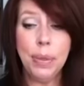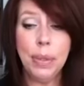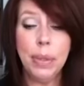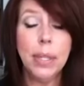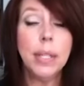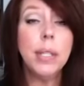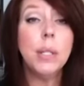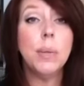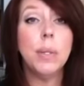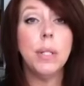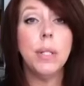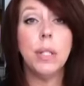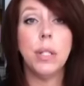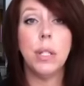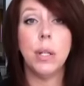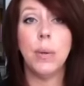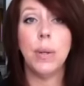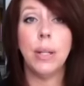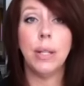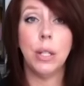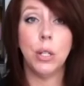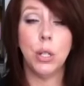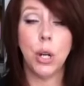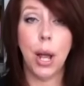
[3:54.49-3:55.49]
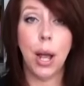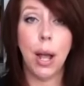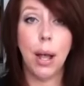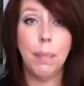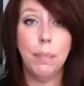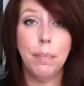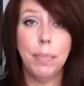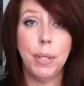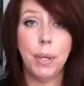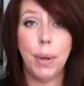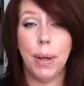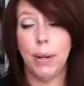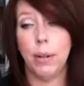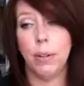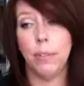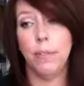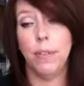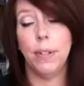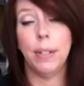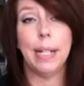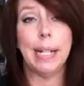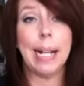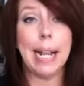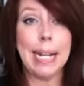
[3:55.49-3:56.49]
This one's doing the job, so I don't
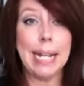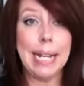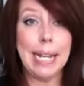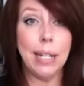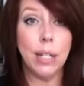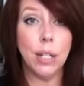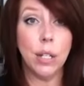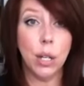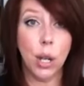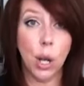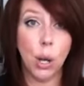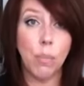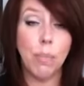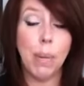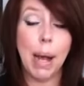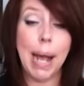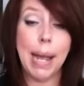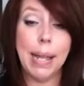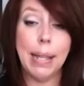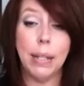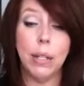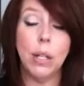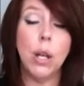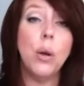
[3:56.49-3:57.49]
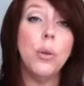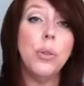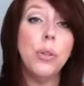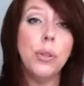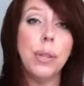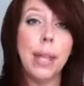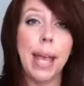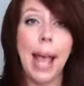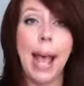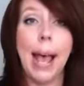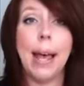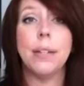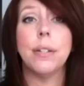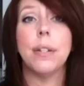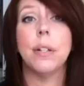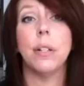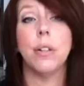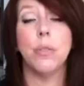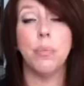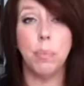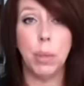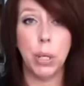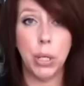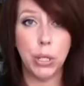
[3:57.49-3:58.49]
feel like I need to go through the
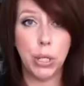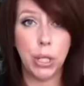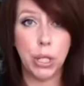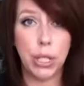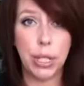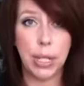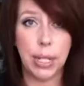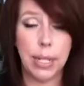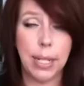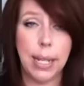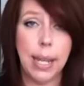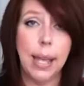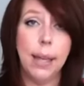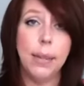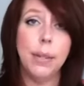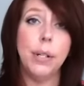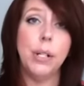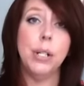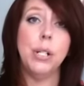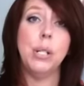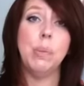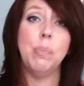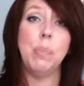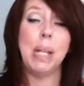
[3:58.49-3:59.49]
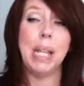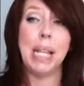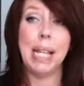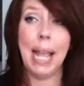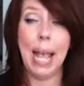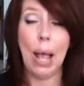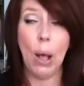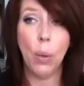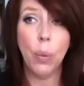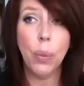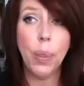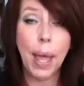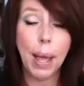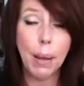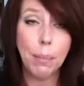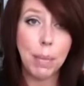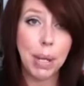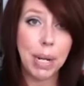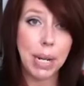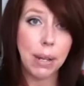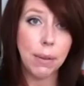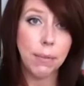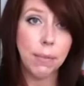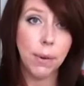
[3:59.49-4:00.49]
hassle of purchasing the others, being out that
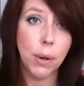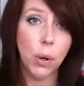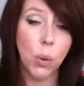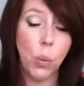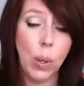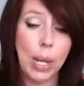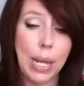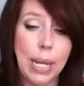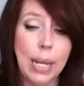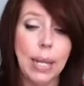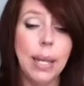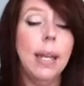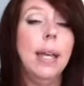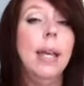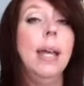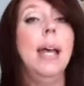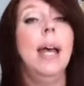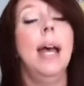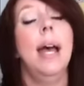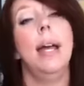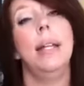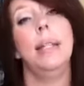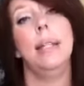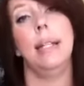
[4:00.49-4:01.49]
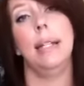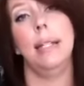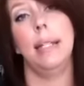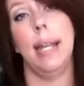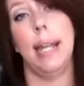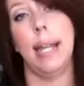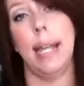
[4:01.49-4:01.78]
money for a week, and then